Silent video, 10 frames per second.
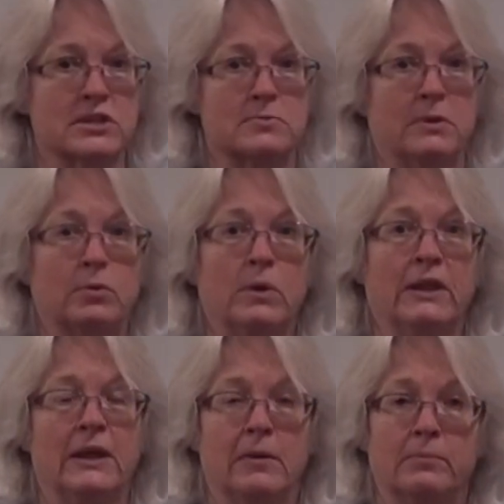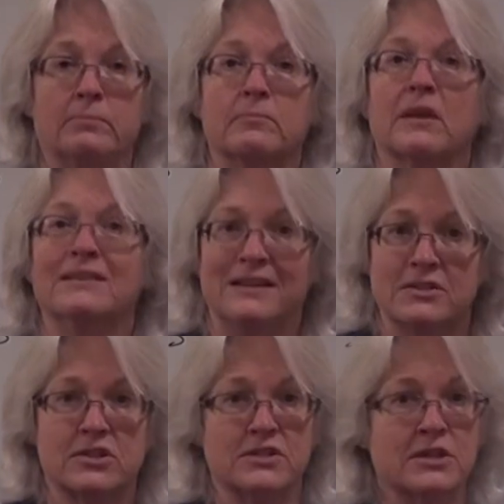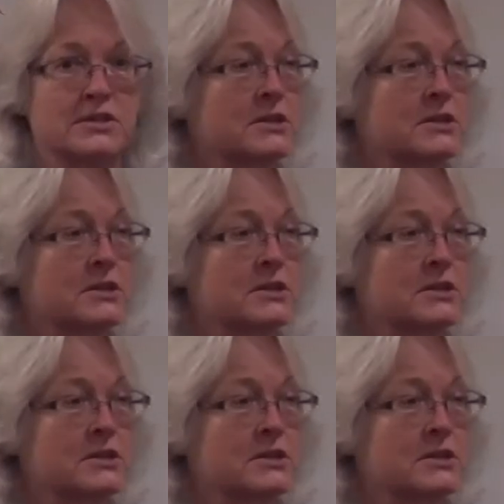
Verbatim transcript: is between them. Distance is